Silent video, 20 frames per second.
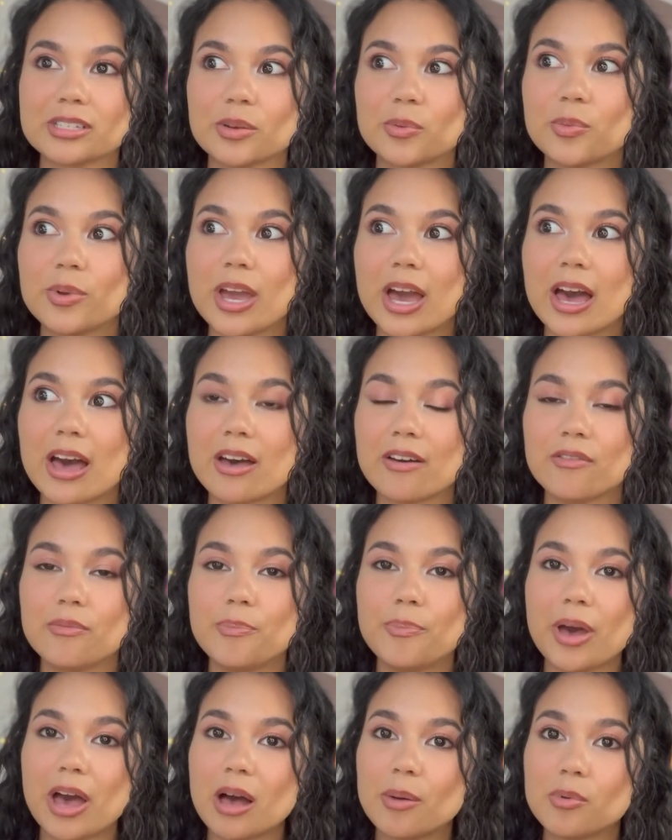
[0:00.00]
Like we
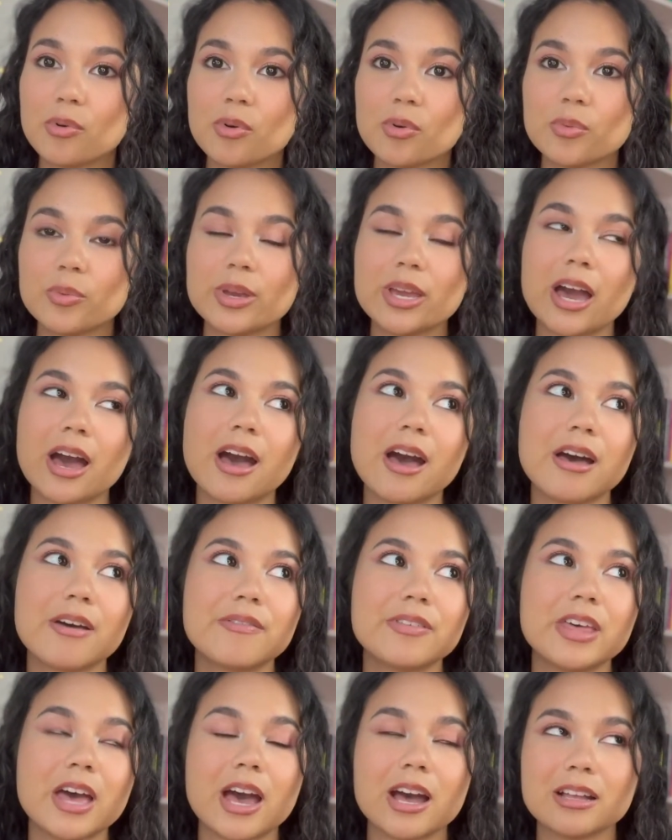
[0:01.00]
have Babel, we
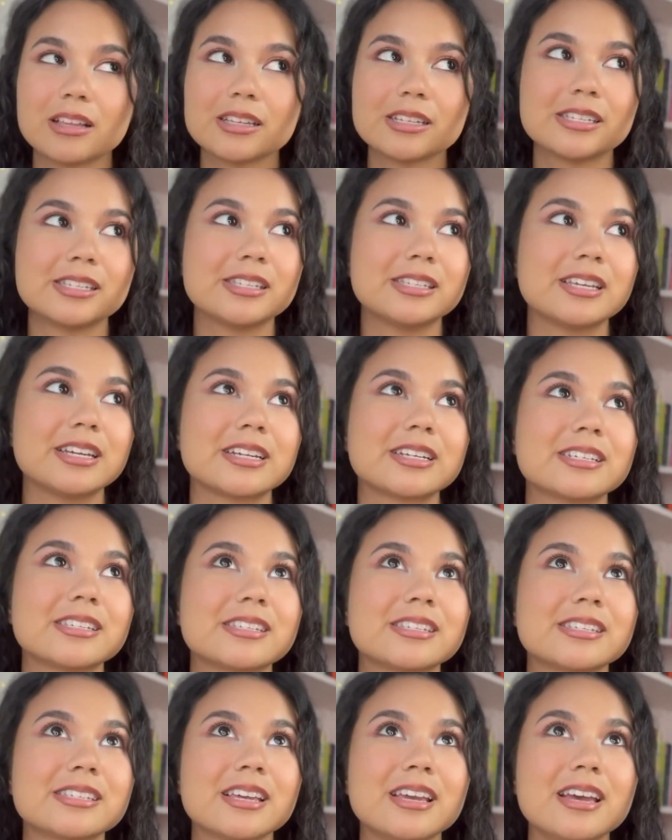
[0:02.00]
have the Atlas 6.